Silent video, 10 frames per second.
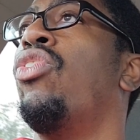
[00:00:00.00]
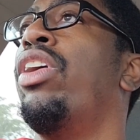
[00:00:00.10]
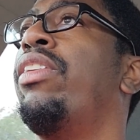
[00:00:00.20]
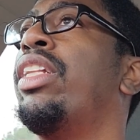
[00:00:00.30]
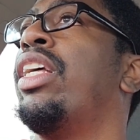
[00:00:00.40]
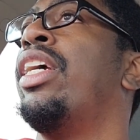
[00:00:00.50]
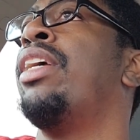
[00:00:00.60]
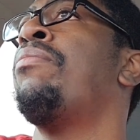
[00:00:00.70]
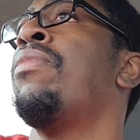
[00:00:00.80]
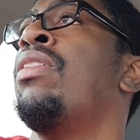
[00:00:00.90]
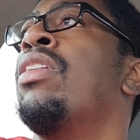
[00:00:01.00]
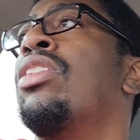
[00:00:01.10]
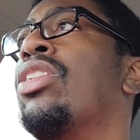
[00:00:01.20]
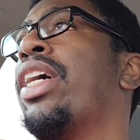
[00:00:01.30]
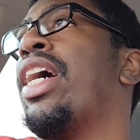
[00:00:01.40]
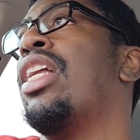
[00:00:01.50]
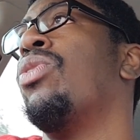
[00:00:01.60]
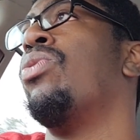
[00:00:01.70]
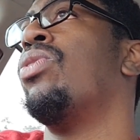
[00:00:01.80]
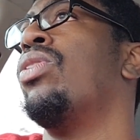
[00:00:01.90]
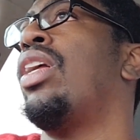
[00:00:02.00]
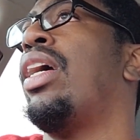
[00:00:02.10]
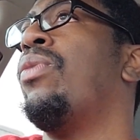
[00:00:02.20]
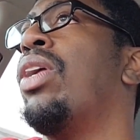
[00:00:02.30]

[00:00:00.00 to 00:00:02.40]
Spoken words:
of everything. So I kind of want, like,